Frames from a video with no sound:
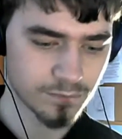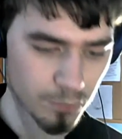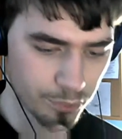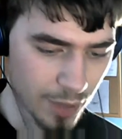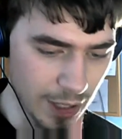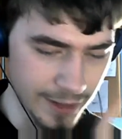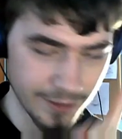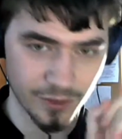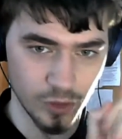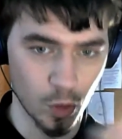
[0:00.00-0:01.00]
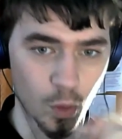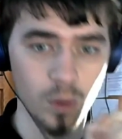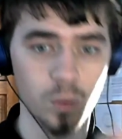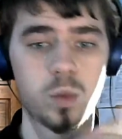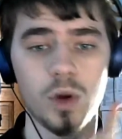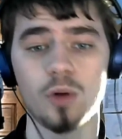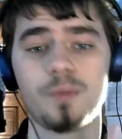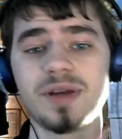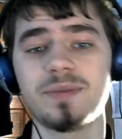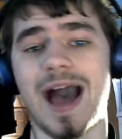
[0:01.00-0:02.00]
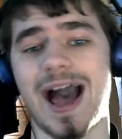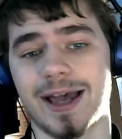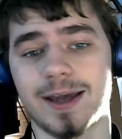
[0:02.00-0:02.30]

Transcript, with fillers: but The Core will be back.